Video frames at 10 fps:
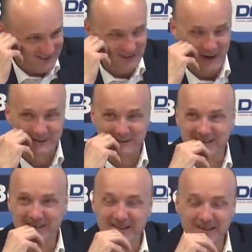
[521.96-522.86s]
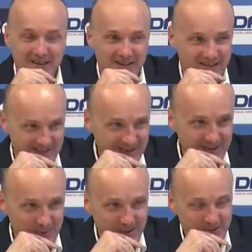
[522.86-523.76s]
to ask this
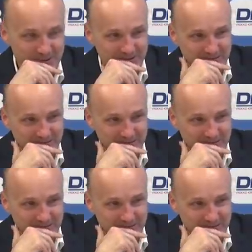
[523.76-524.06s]
question.